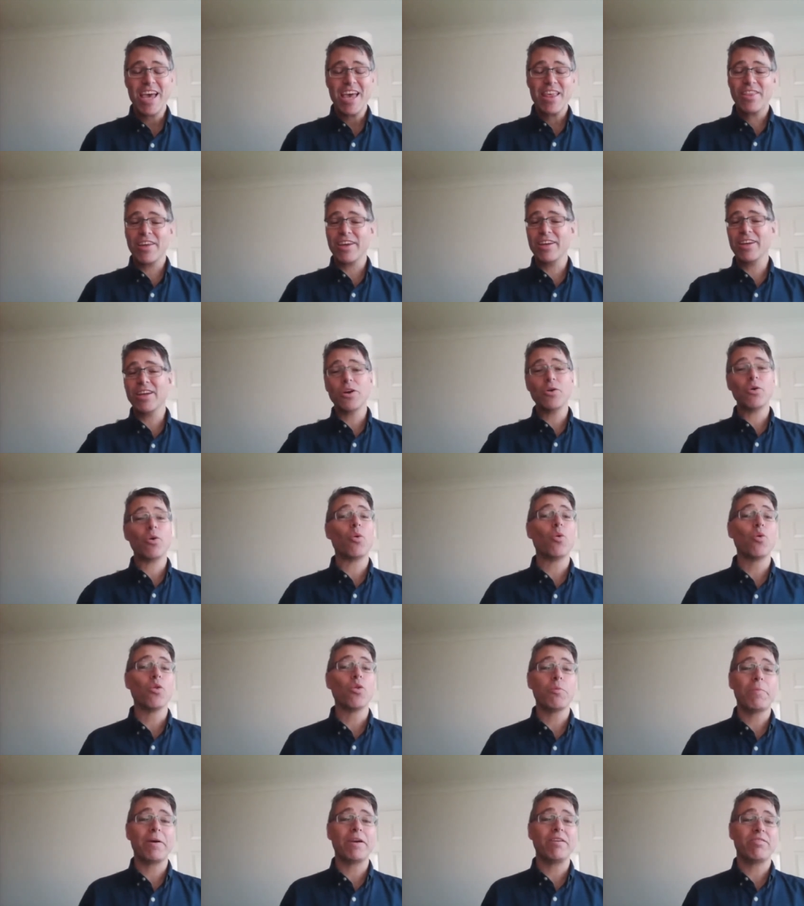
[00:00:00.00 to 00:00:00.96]
They know all
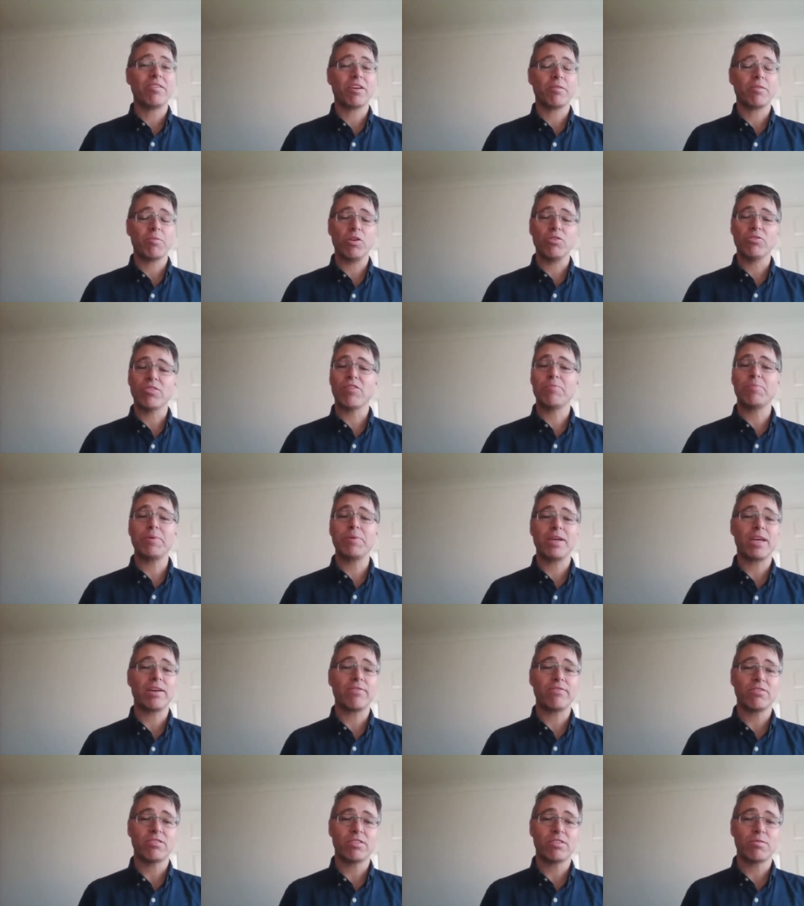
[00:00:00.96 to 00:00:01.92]
the basic moves. They've been
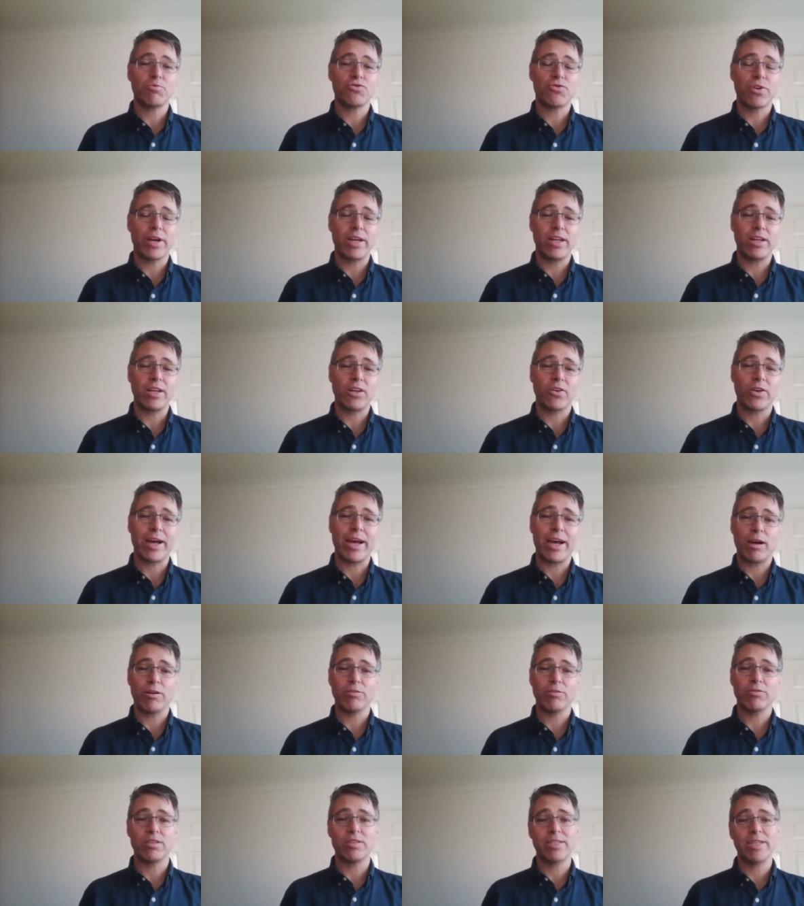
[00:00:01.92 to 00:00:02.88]
given some training on
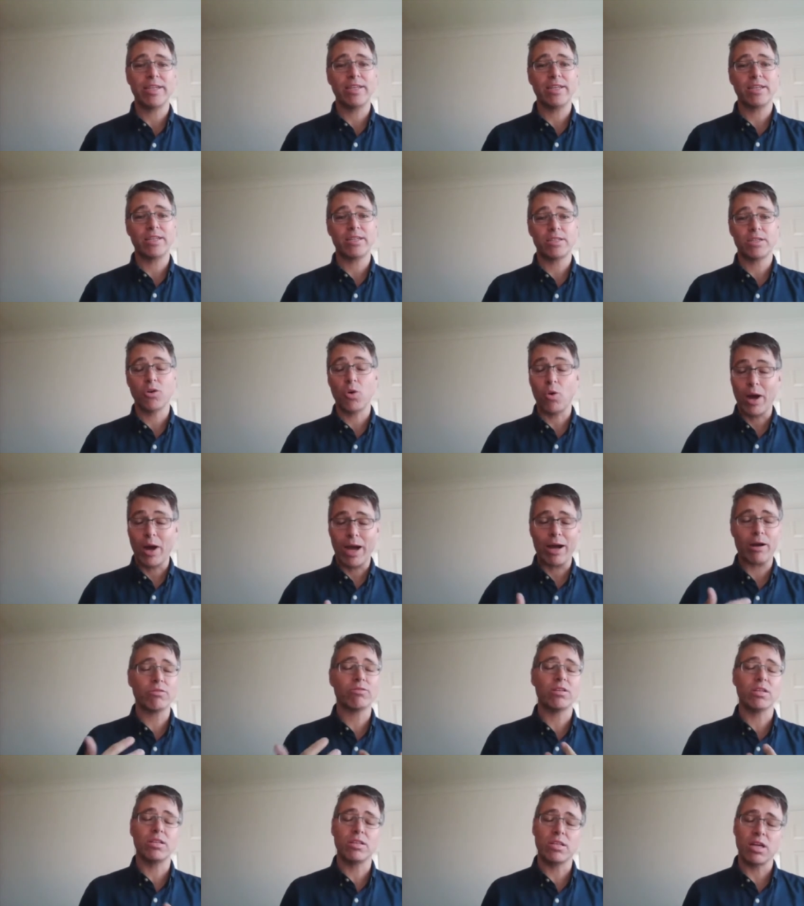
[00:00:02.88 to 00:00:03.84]
how to teach or how
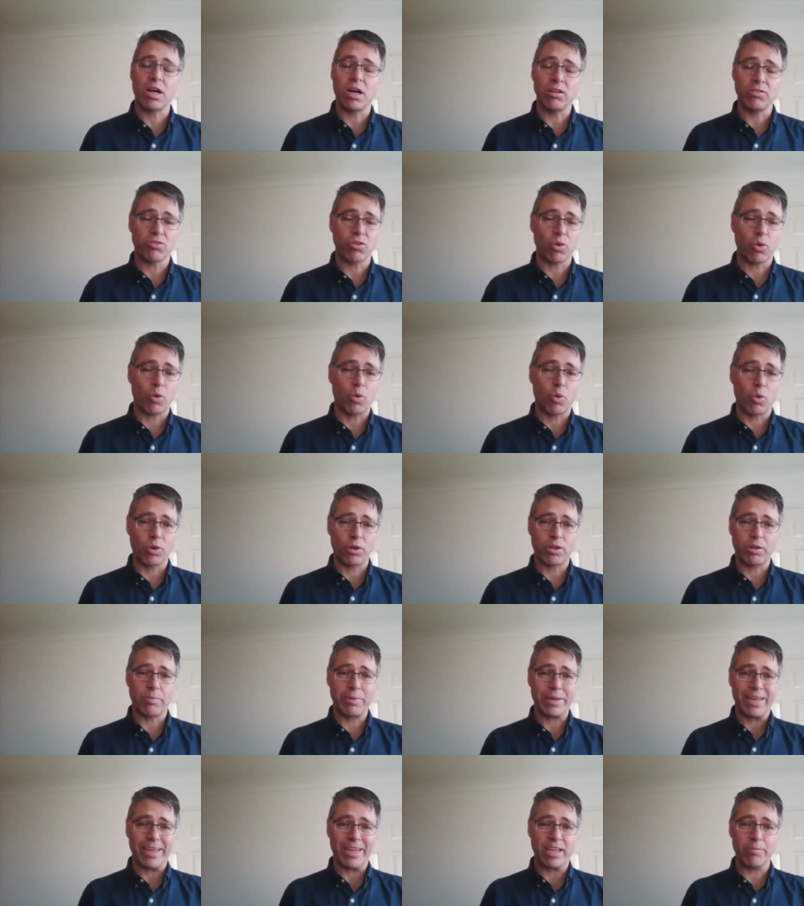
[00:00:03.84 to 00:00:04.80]
to dance all of the
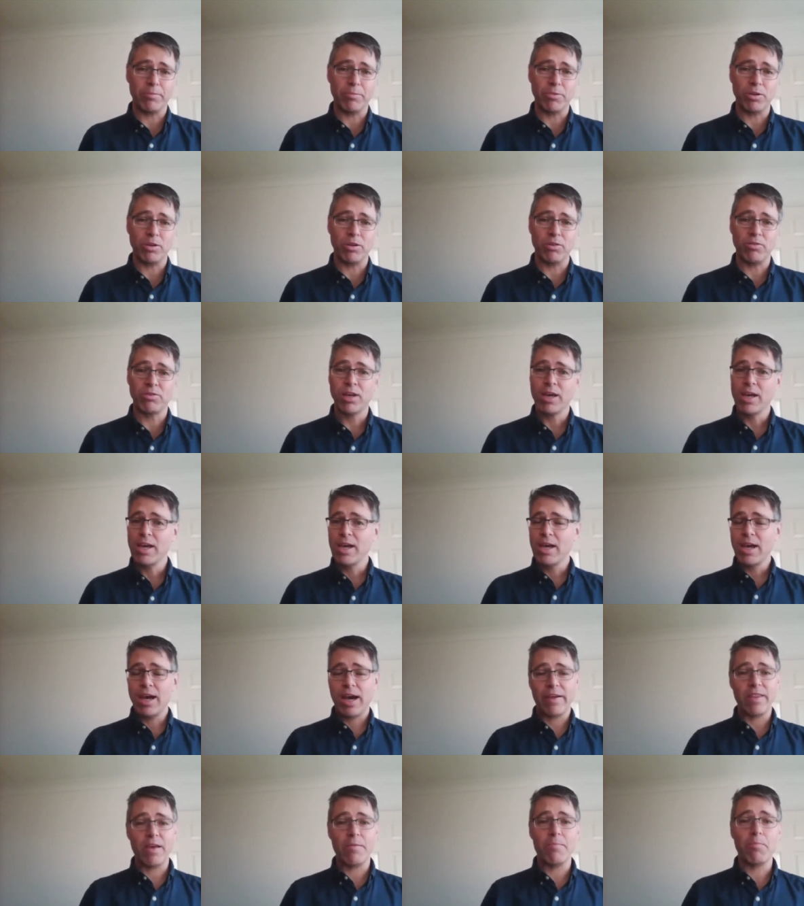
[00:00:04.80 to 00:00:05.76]
beginner moves,
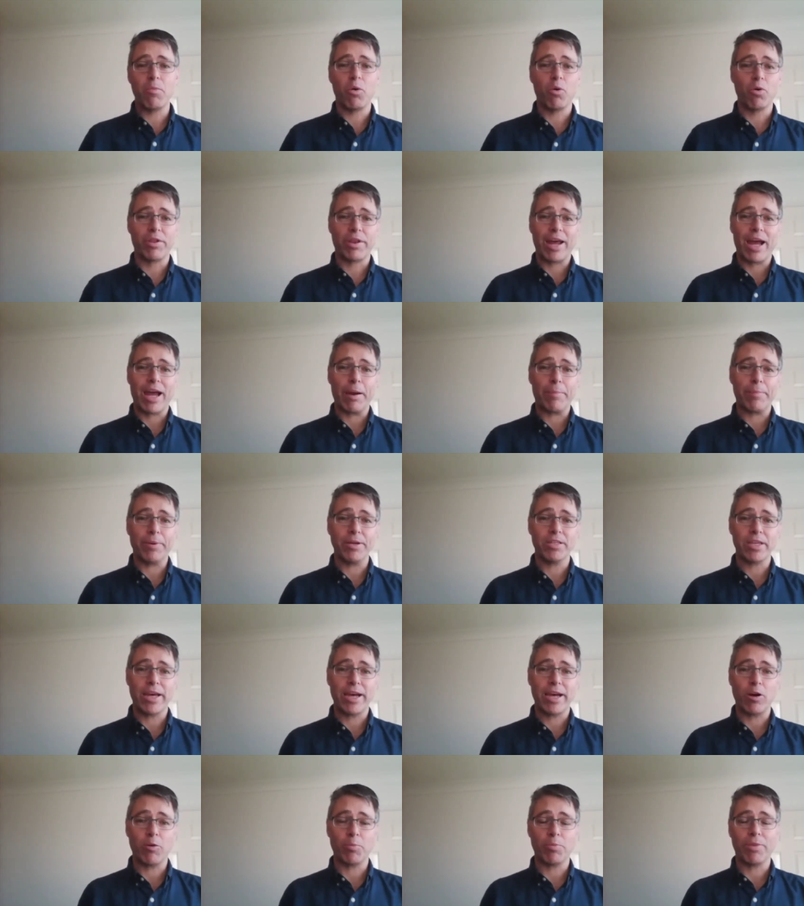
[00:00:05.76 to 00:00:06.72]
and they're more than happy to
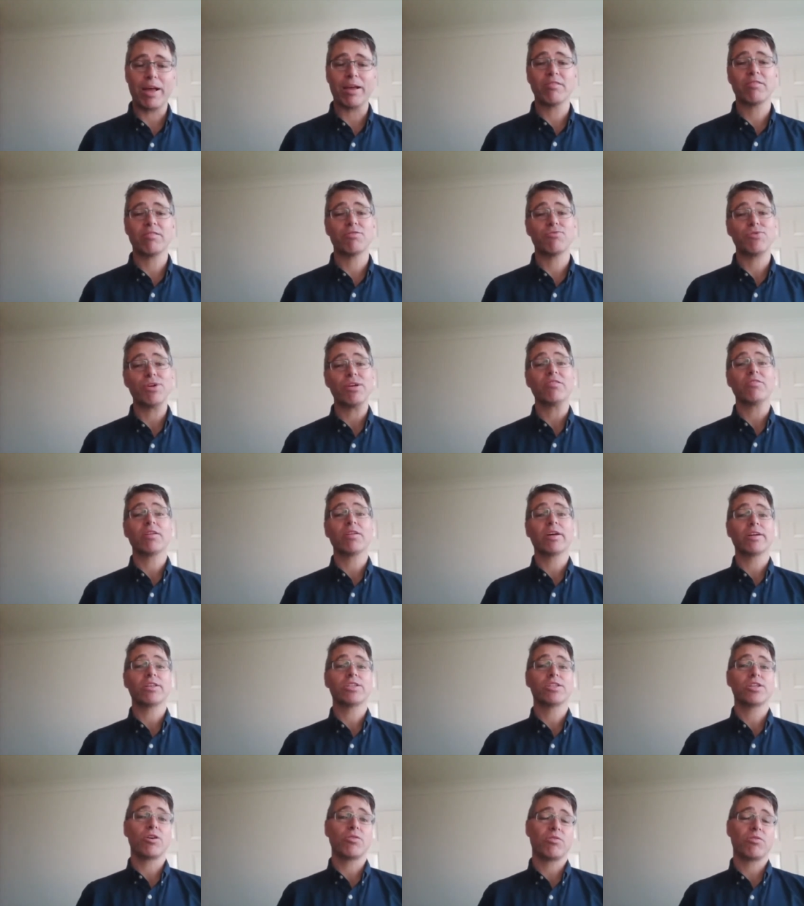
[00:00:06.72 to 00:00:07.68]
help. That's the reason they're
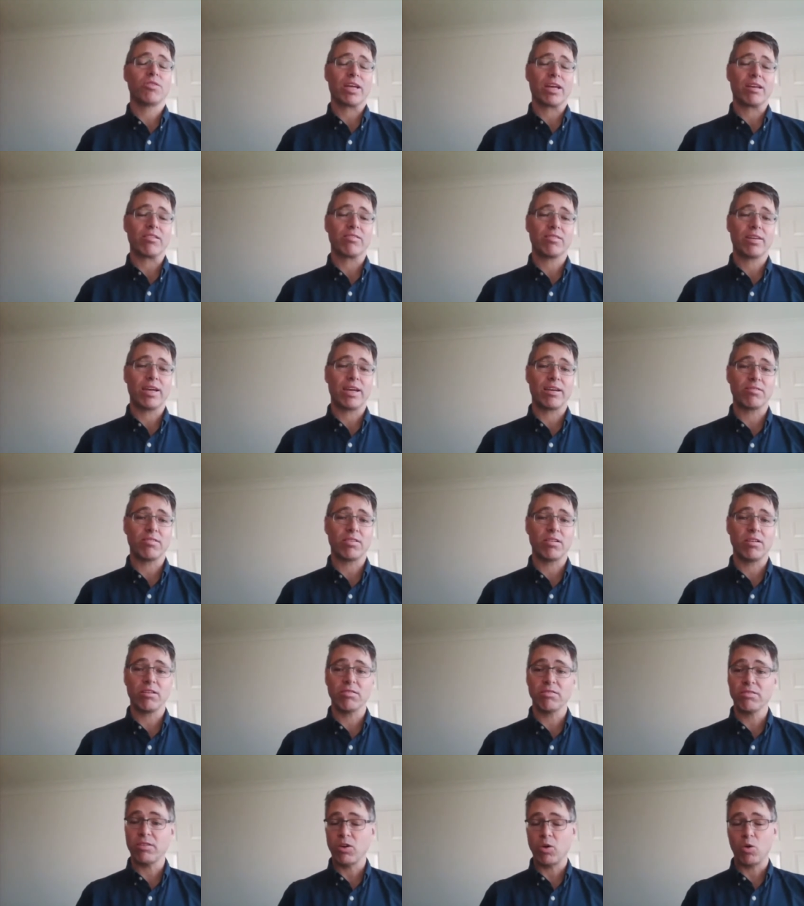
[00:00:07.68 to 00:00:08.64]
chosen as taxi
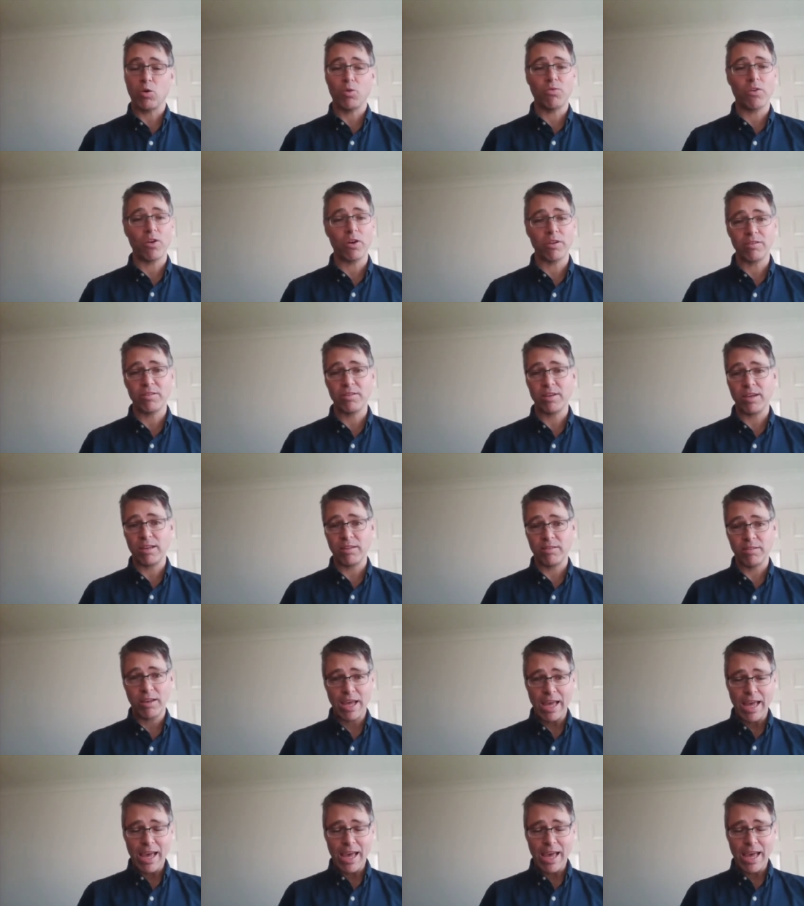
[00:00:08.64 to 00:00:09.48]
dancers. They're all volunteers.